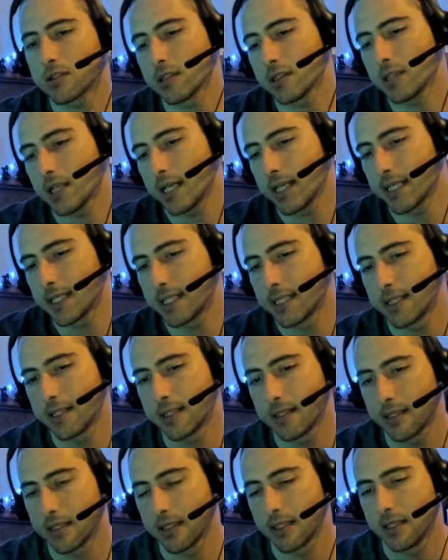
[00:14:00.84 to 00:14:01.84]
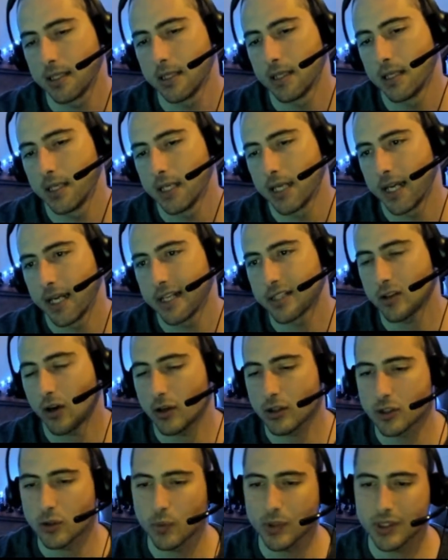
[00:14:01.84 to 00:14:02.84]
to like, it's
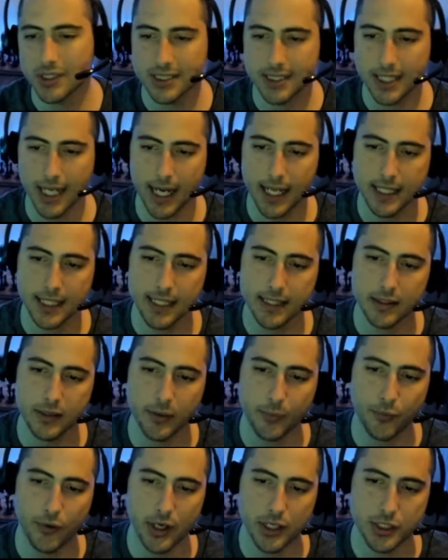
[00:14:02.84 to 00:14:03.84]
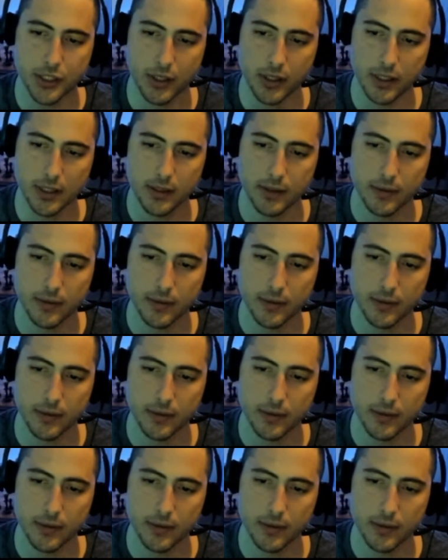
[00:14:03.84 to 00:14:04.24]
hard to withstand the the pressure.